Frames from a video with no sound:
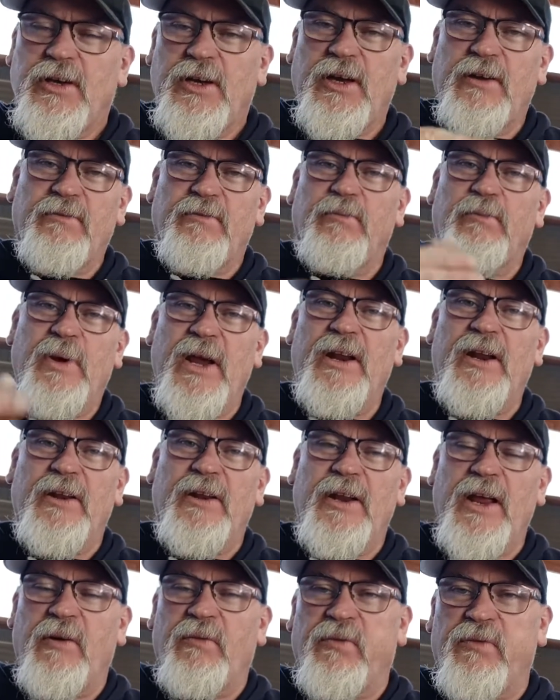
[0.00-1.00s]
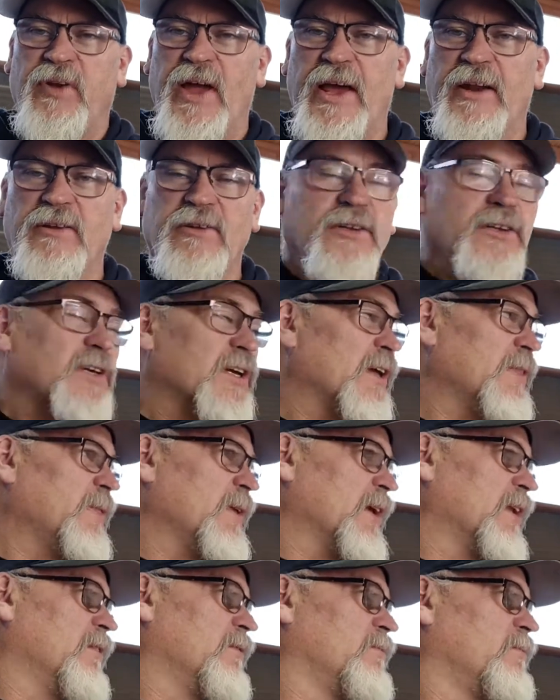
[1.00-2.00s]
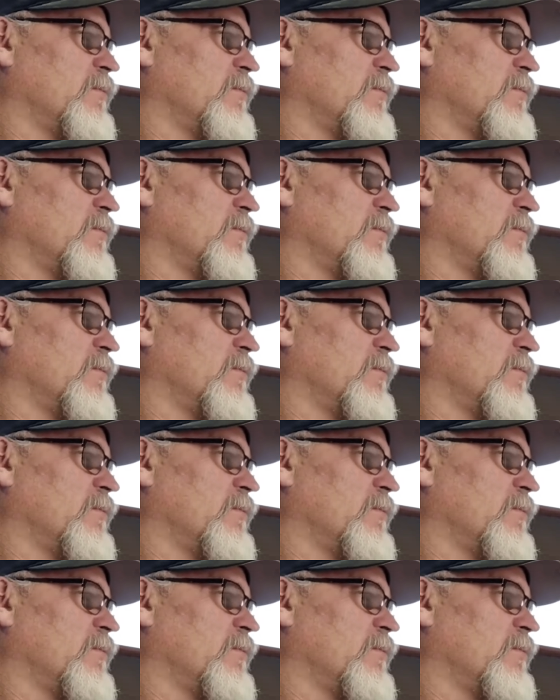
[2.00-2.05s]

and bend it down flat and then